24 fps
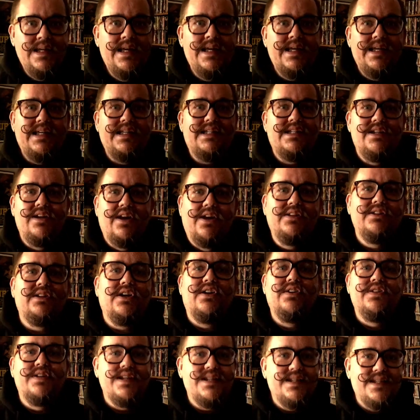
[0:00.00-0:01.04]
It's not
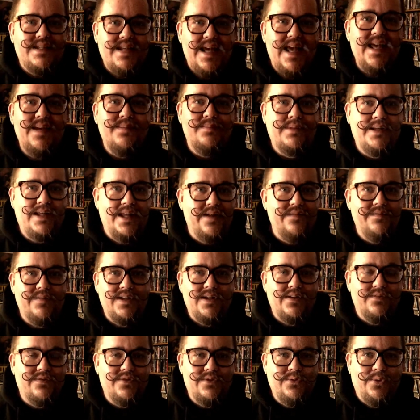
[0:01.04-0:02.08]
on the same
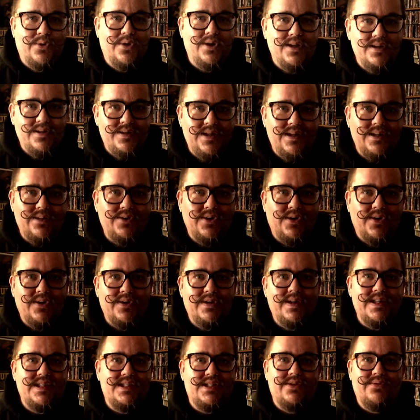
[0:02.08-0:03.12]
level of quality at
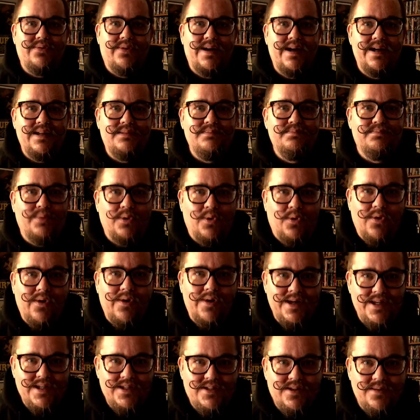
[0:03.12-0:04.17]
all. It's quite
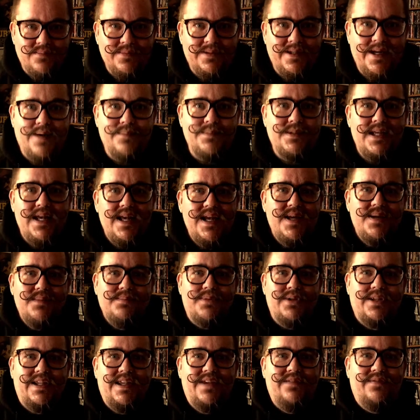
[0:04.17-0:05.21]
boring sometimes.
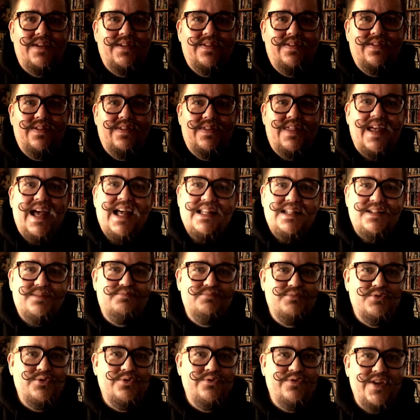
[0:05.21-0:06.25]
But even that
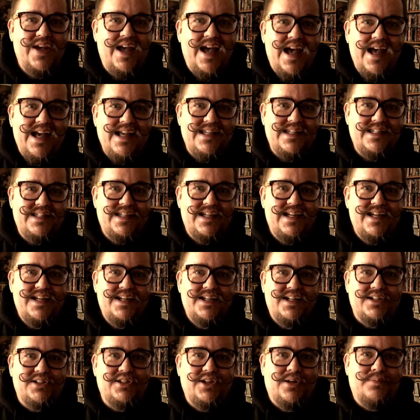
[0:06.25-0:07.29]
movie has
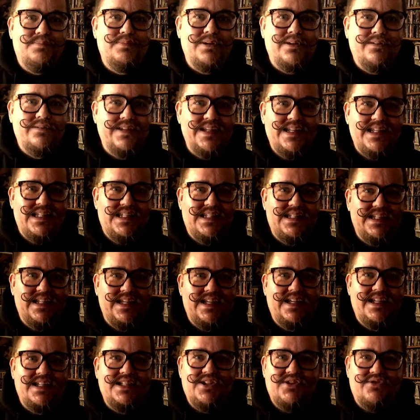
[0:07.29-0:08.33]
a couple of these
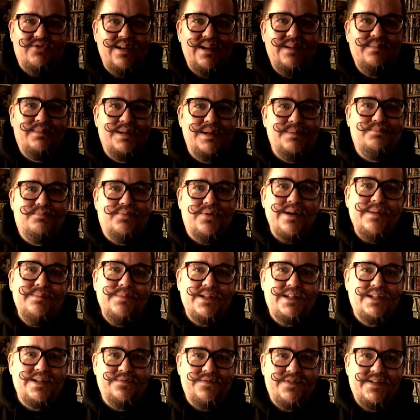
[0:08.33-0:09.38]
extremely
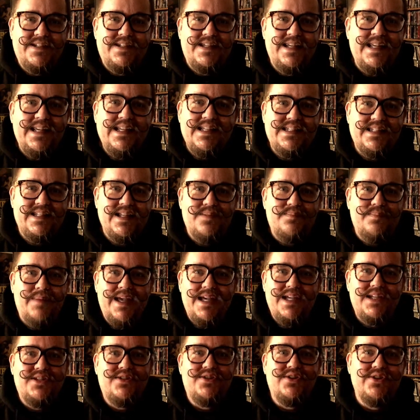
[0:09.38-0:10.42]
primitive scenes that
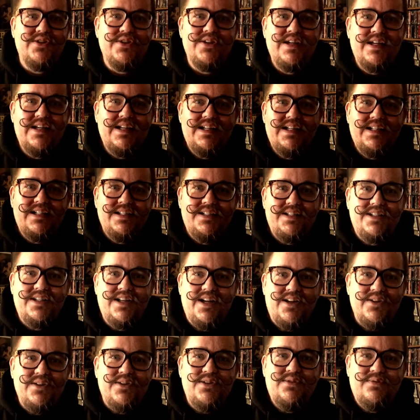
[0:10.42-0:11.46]
makes you, you
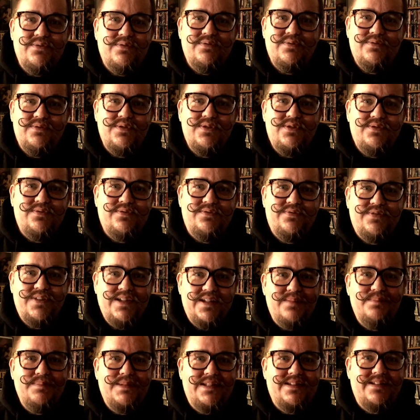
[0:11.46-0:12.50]
know, you feel
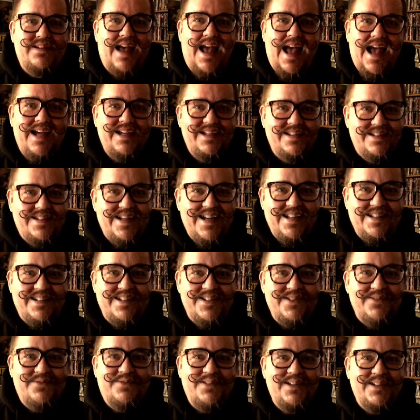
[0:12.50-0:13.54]
a bit agitated.
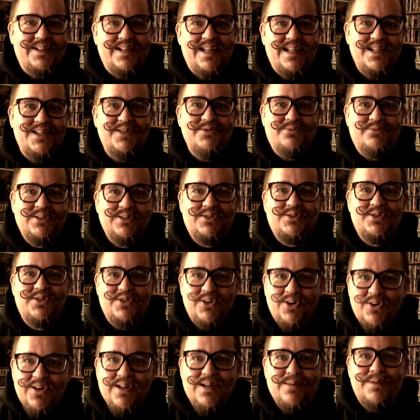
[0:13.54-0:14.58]
You feel like you to
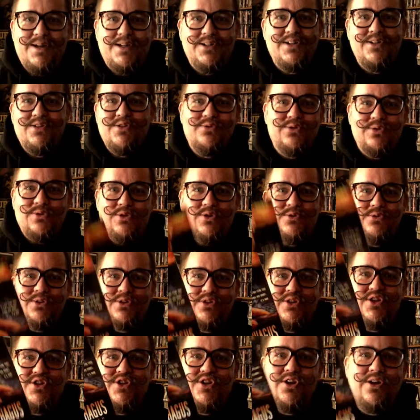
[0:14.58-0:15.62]
talk about it. I want
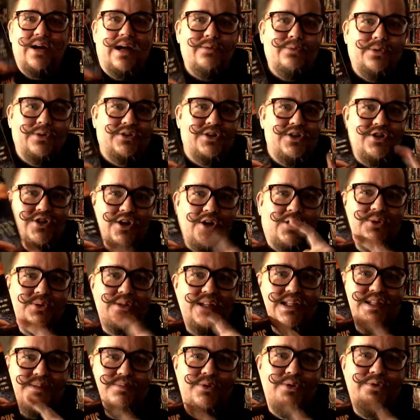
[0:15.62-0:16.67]
to show
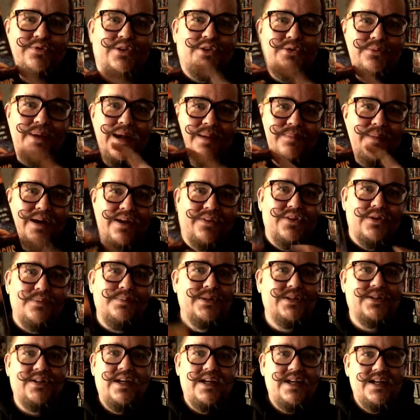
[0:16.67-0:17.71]
this movie to my mother,
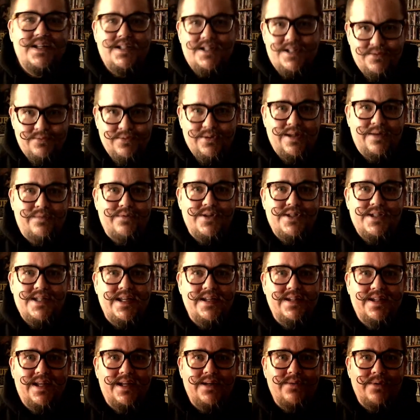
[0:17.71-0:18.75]
but she would never see
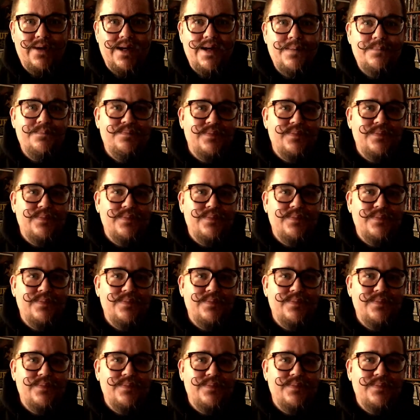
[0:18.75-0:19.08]
it anyway.